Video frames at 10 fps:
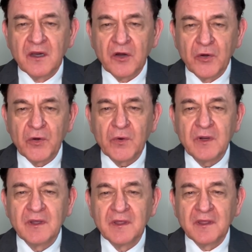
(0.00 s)

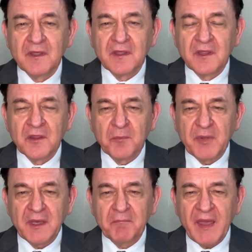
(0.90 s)
who the
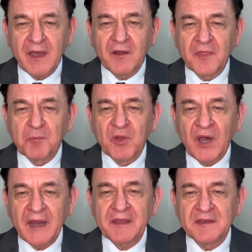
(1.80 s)
big man on the
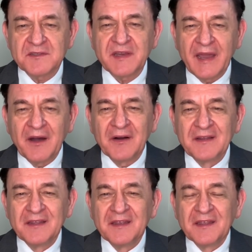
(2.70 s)
block is now.
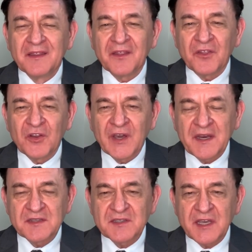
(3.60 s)
The
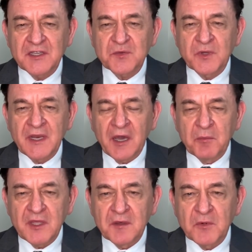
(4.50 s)
United States would now
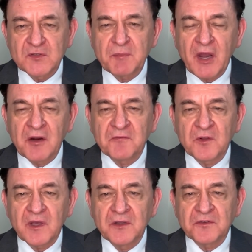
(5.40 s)
be the most
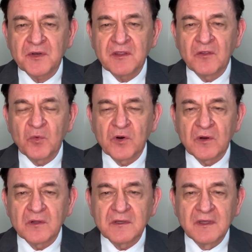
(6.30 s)
powerful country in the
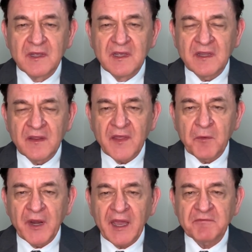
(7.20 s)
world, and they
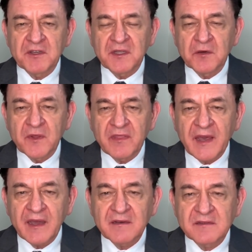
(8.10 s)
would have to deal with
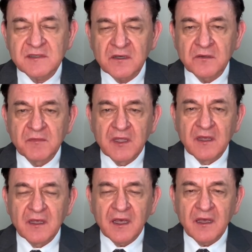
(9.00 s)
that. So
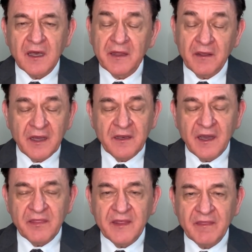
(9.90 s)

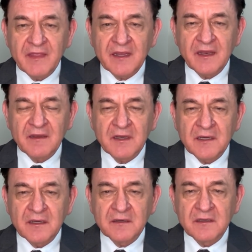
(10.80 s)
I think that
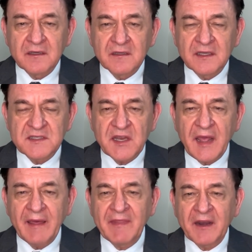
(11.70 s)
at least it
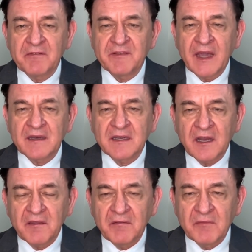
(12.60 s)
had that effect,
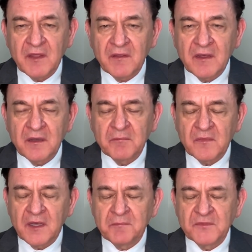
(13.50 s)
and
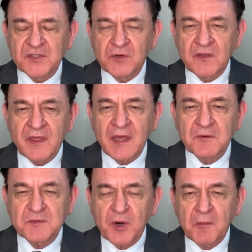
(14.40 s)
I'm sure that that
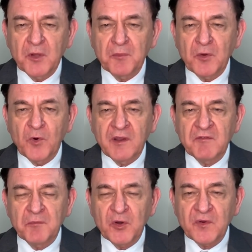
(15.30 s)
was probably one of
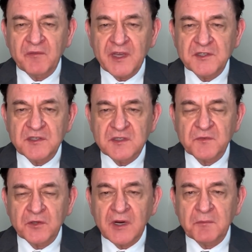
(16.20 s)
the motivations
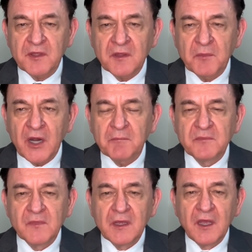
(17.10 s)
for dropping the bomb.
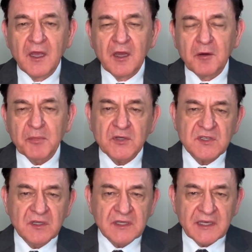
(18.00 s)

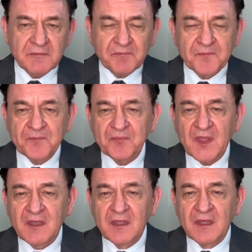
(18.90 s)
Personally,
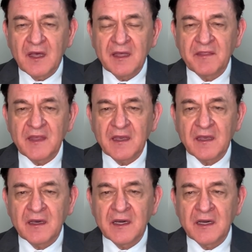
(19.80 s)
I think
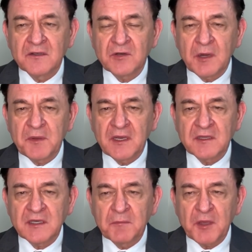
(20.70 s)
dropping an
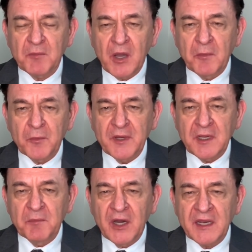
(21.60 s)
atomic bomb on
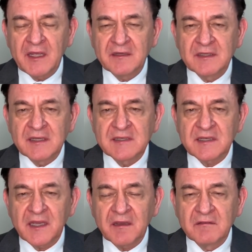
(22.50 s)
anybody is
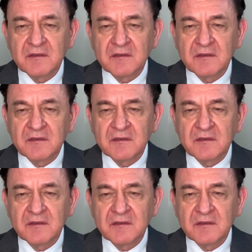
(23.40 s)
a